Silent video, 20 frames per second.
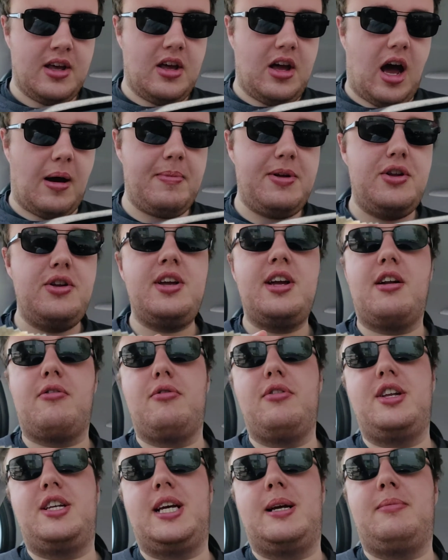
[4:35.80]
I mean, you can get a
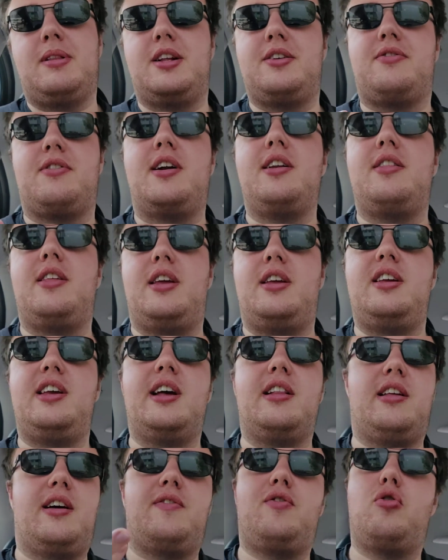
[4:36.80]
really cheap lunch for anything. You
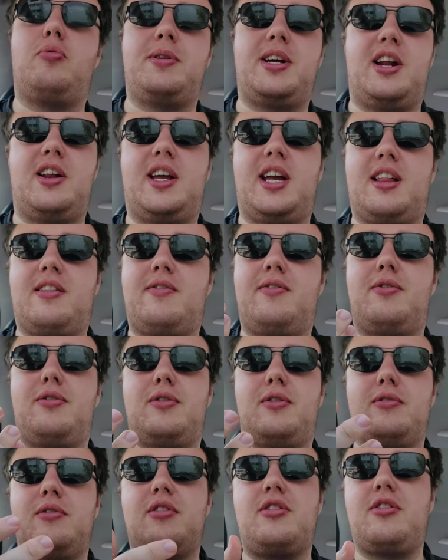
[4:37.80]
get, like, 4 potato cakes for
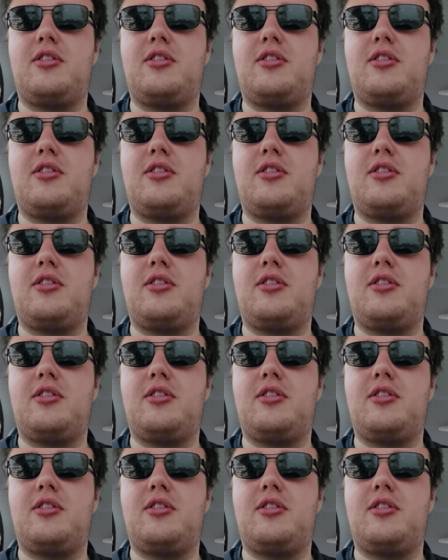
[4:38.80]
$4.